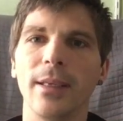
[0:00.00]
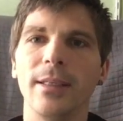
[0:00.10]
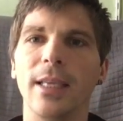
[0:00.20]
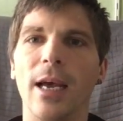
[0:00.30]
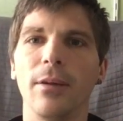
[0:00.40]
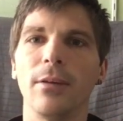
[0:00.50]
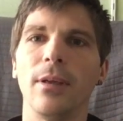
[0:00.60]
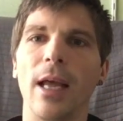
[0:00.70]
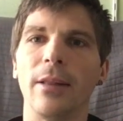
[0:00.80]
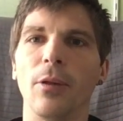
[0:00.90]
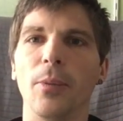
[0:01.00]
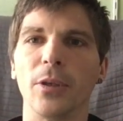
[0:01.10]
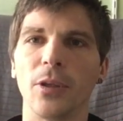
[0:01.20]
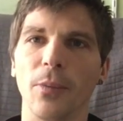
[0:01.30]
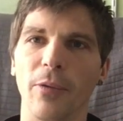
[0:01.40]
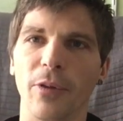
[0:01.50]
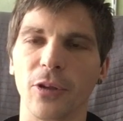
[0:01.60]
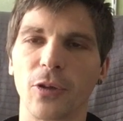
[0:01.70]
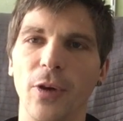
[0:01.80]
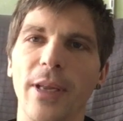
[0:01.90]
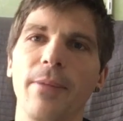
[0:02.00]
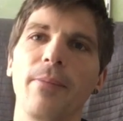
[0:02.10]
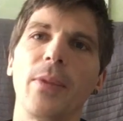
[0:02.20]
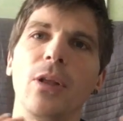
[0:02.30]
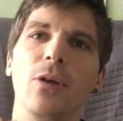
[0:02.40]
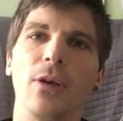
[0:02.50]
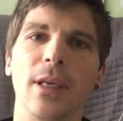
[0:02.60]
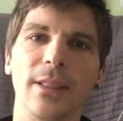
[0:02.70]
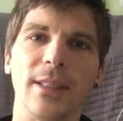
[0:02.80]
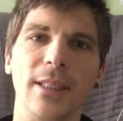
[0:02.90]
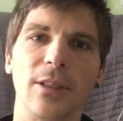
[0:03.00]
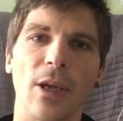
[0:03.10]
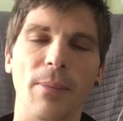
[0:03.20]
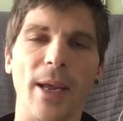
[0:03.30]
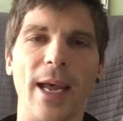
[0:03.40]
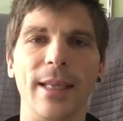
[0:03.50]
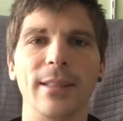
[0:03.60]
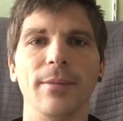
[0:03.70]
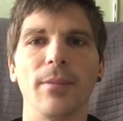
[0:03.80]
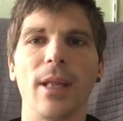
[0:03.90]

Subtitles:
down at the bottom of the screen, you can see some ads.